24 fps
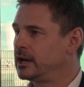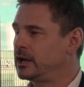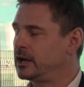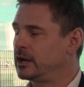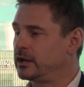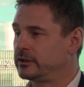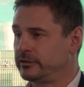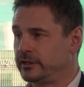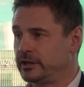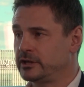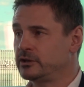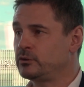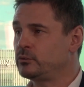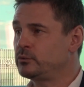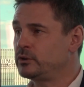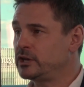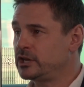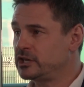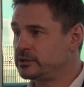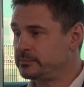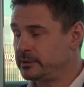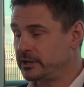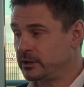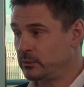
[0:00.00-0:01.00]
I think you
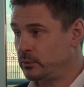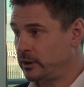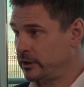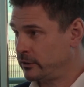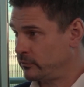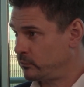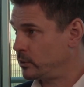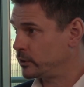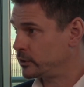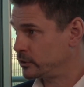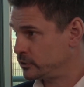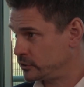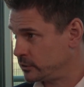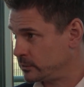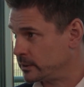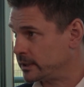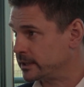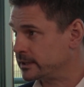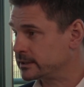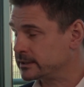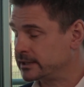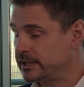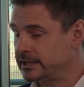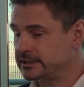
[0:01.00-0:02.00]
need to be aware of what you're
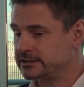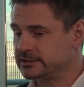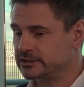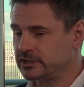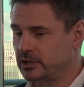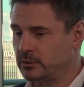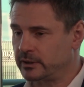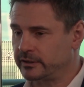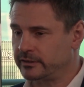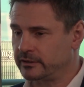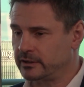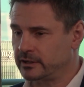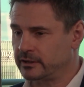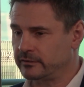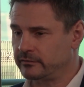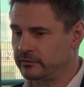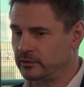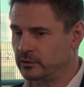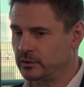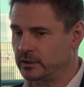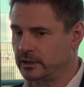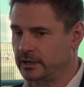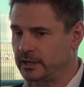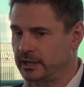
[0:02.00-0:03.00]
doing, and so I think if
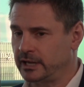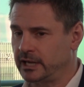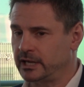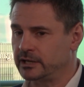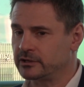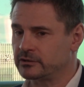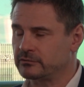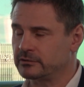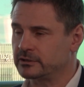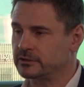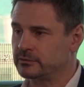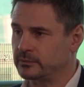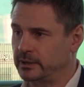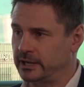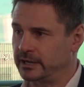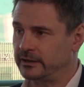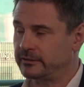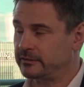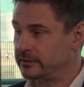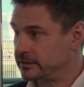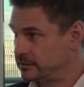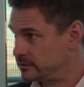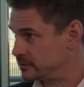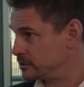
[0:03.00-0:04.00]
you're going to enter into
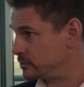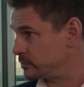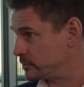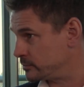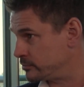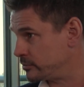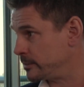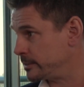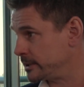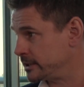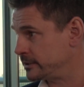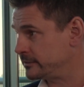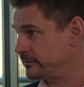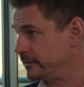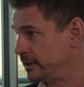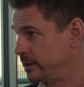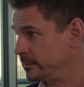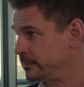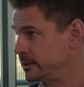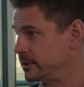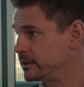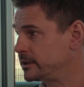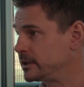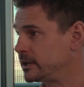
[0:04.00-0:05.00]
anything to do with property
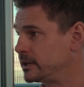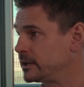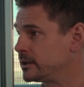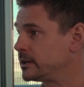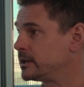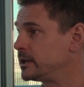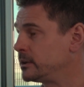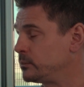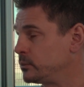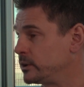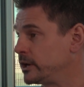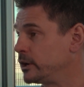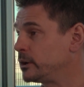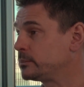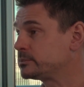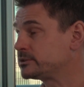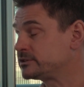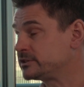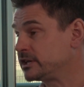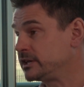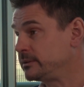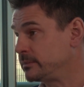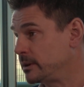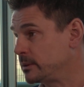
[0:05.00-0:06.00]
development, it would help to
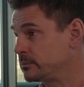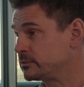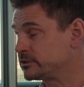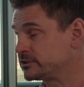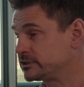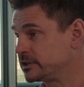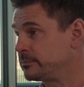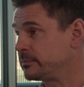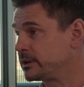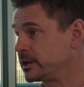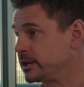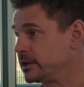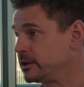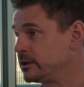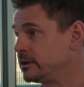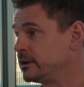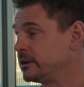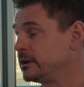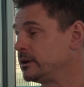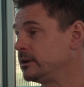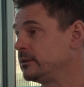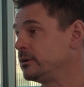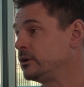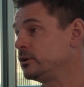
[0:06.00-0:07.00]
team up with somebody
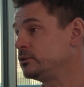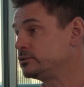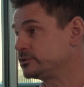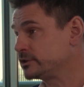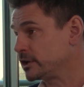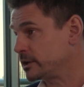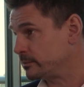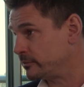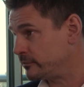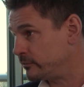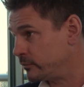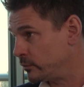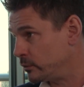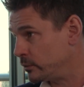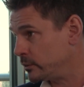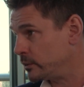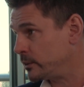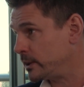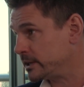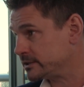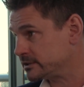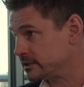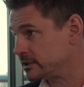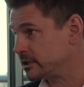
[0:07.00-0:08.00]
who's done it before,
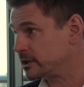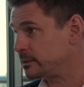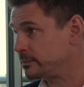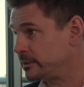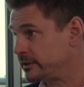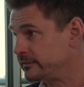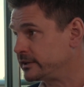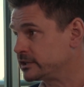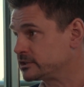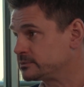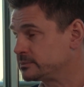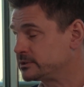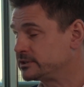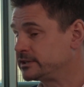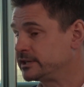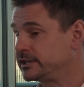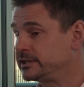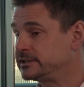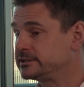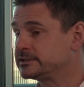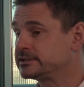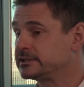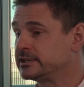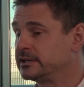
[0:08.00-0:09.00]
who has a little bit of
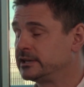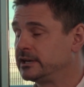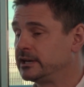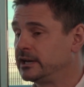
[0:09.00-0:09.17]
expertise.